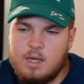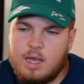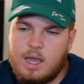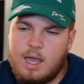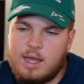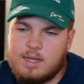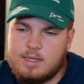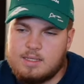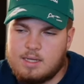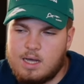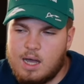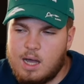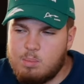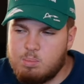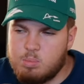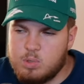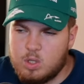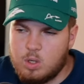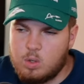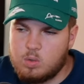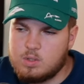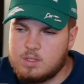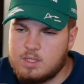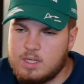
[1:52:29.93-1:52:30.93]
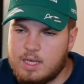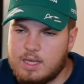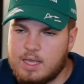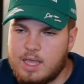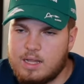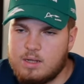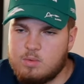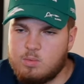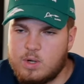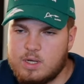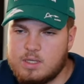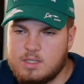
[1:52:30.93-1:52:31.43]
And upload
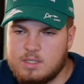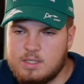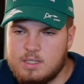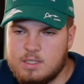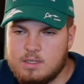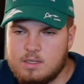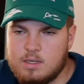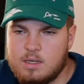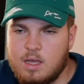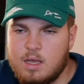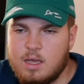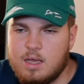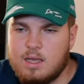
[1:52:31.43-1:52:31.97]
again right here